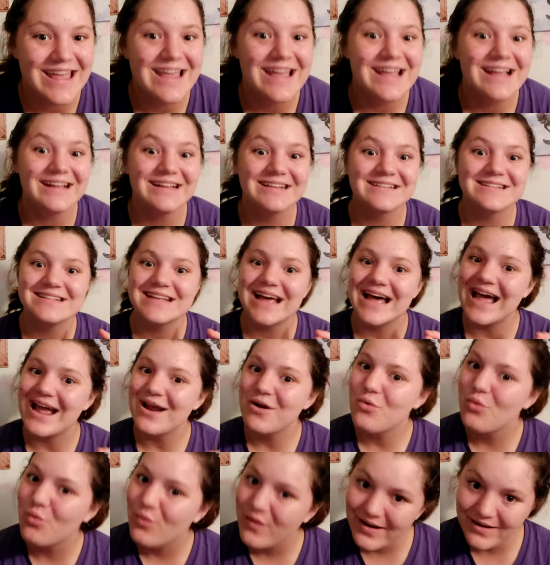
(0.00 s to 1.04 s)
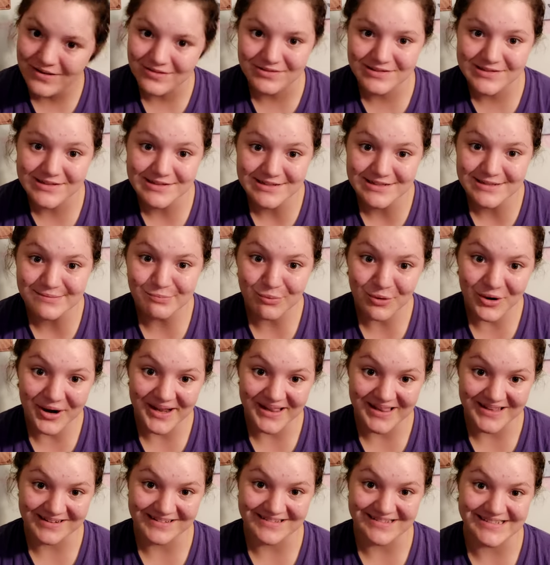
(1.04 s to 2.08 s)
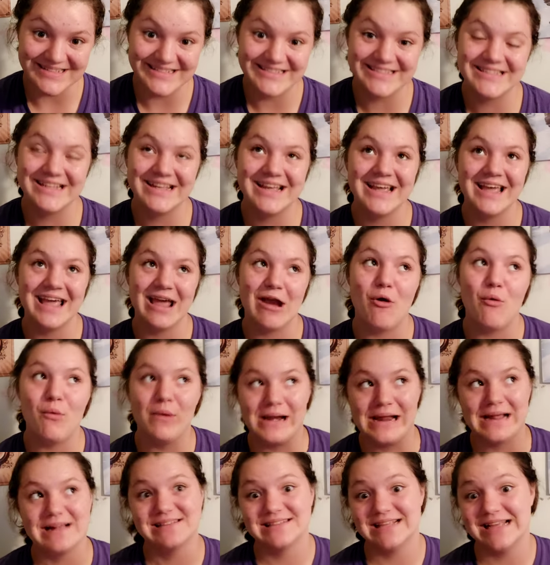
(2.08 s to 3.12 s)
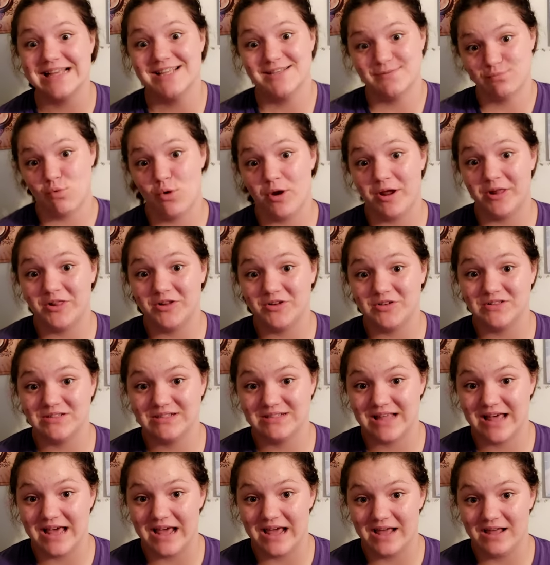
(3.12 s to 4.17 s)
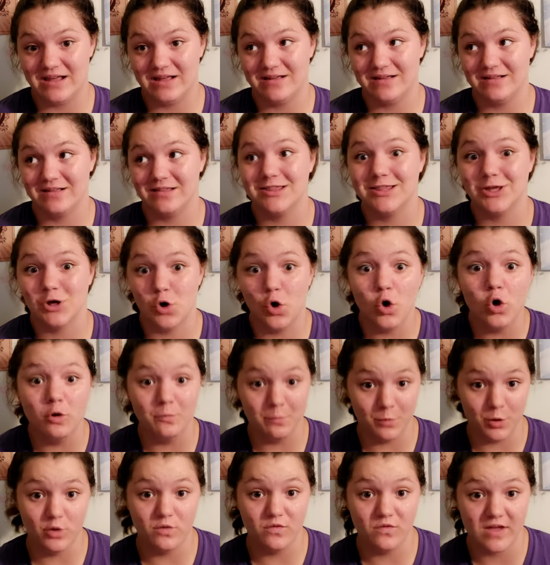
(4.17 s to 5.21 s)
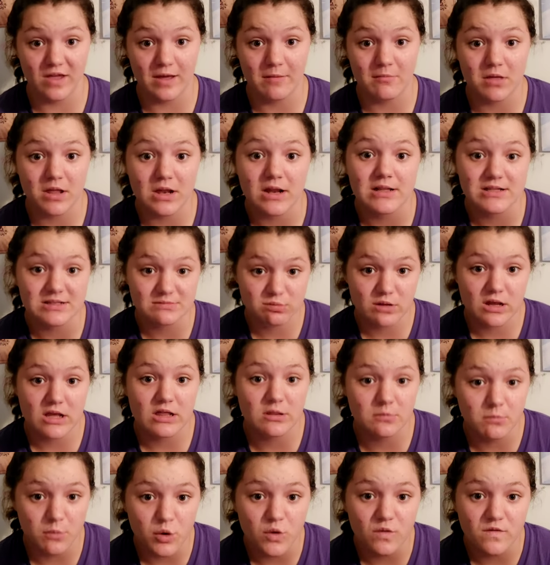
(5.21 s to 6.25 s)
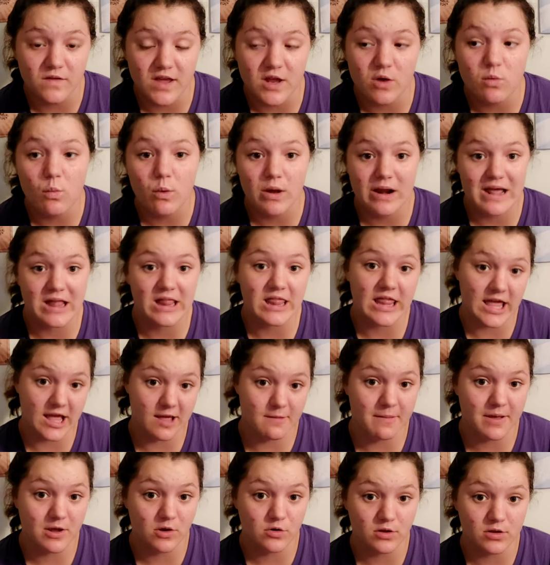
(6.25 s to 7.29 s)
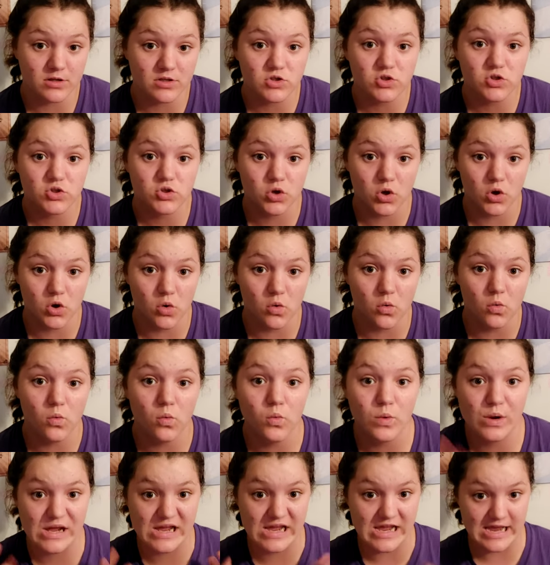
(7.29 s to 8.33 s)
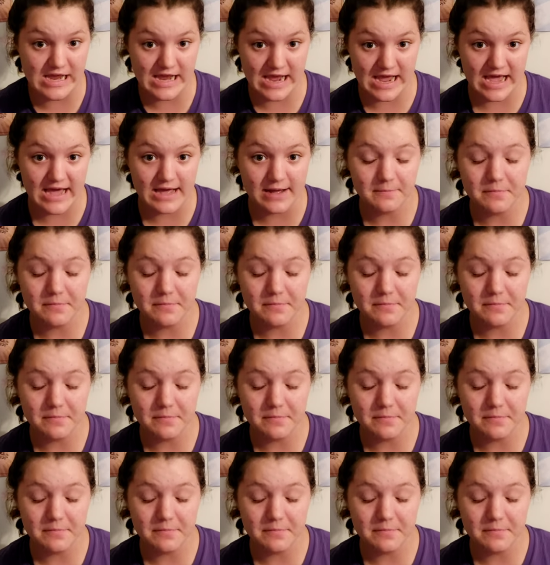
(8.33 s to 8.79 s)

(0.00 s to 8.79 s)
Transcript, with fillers: because I will do spoilers. And when I say spoilers, like the whole movie. I'm going to explain the movie and what I like about it. So, yeah.